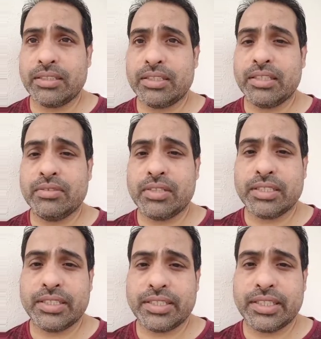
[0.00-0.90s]
He was a
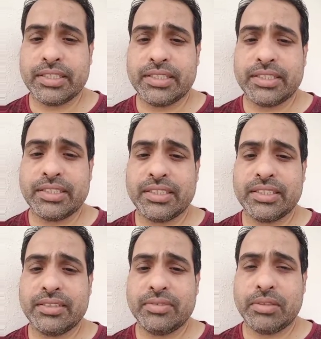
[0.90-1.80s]
trainer
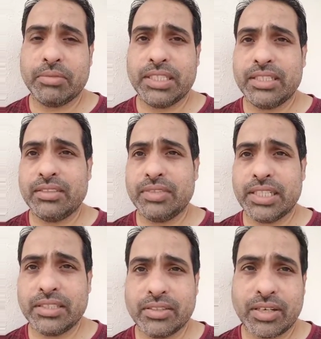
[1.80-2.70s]
for me when I
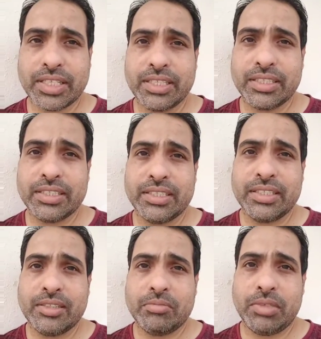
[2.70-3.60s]
joined,
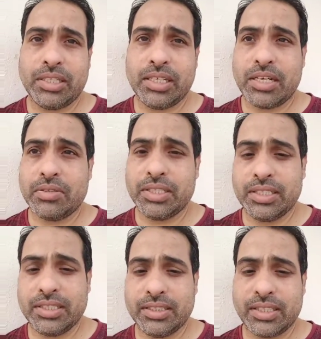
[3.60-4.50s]
but now he
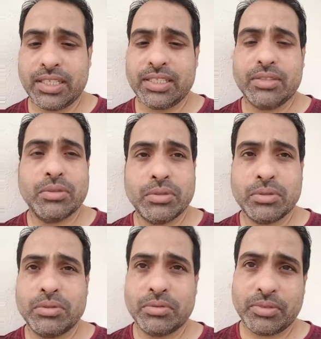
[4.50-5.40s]
is like a guru
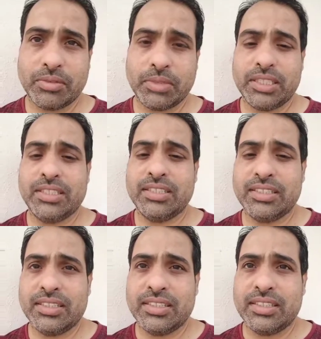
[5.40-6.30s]
for me.
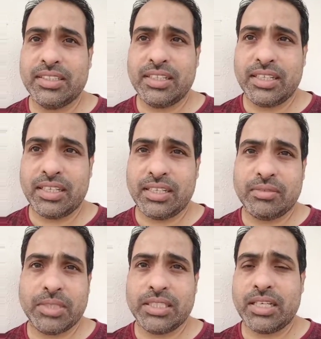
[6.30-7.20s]

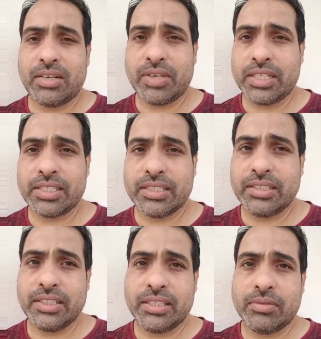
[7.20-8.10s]
What I can
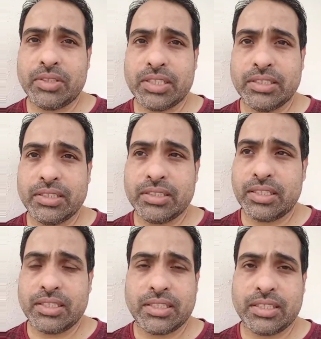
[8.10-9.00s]
say about Ranjan sir,